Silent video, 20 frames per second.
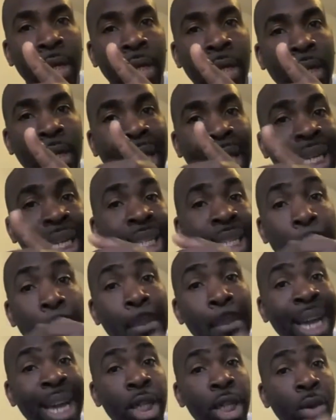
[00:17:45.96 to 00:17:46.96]
That is the
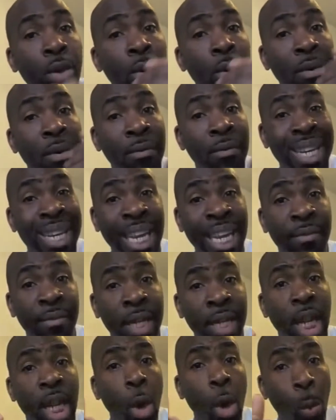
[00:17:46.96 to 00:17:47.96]
manual for
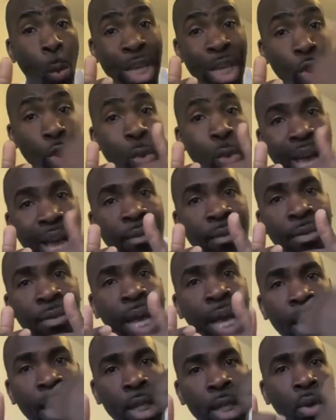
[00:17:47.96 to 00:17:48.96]
living. When you have
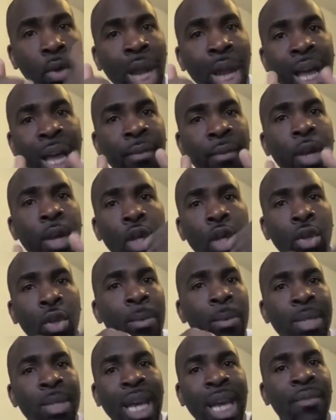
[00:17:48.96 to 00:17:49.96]
that in your life, you're
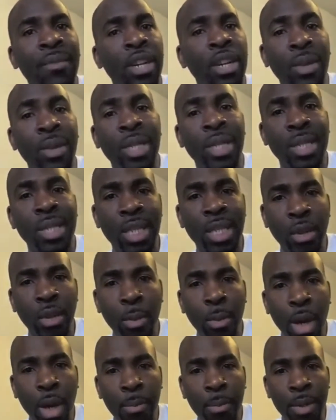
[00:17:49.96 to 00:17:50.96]
able to have a greater sense of
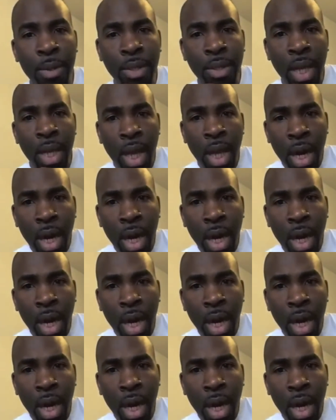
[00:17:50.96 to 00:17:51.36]
purpose.